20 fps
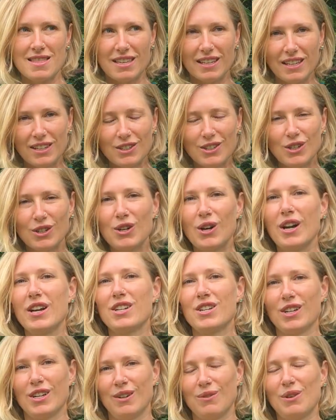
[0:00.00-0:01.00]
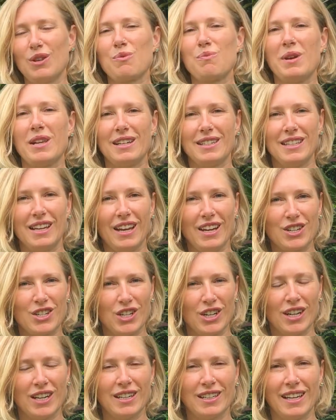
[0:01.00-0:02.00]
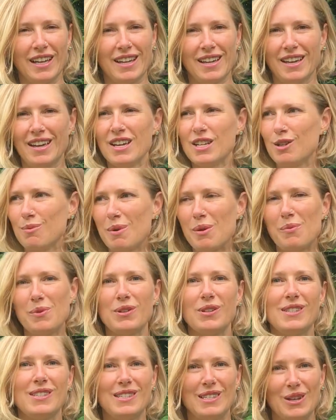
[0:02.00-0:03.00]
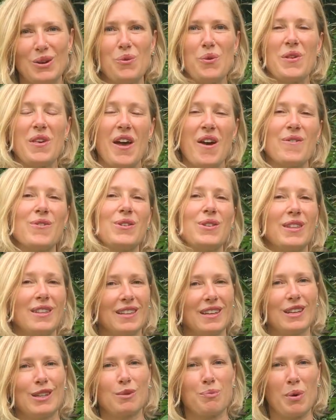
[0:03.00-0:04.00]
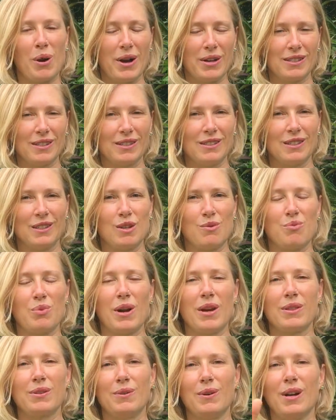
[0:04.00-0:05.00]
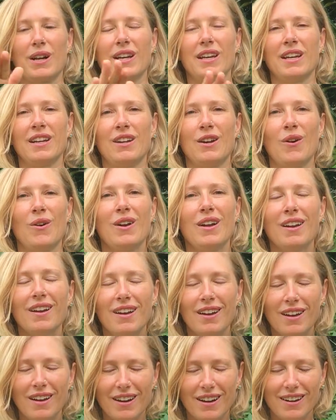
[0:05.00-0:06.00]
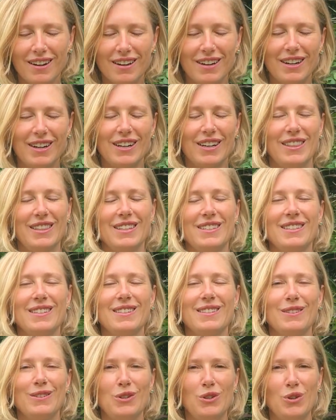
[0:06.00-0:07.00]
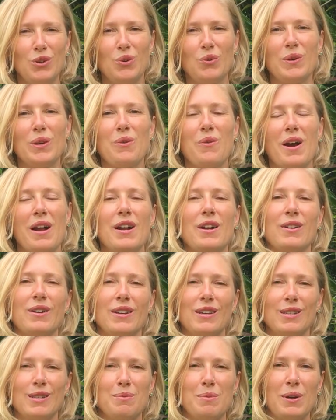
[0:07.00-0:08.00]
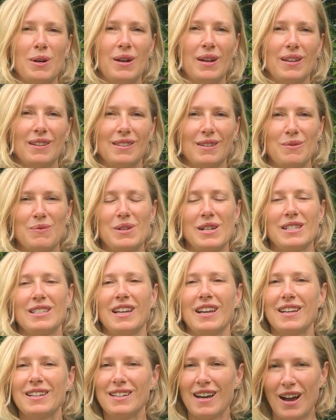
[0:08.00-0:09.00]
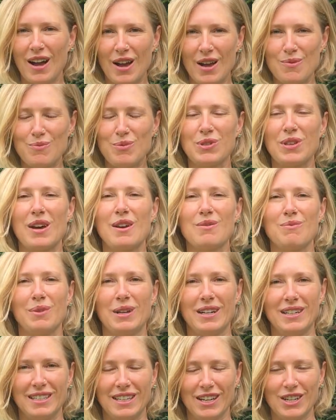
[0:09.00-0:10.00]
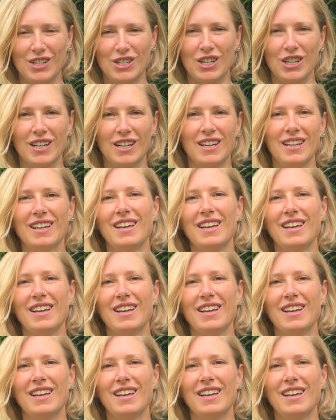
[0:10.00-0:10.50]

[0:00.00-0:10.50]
the integration with meditation, like to be able to sit with everything that gets processed in the breath work and go, oh, this is a new rewiring experience. I'm going to take time with that in meditation.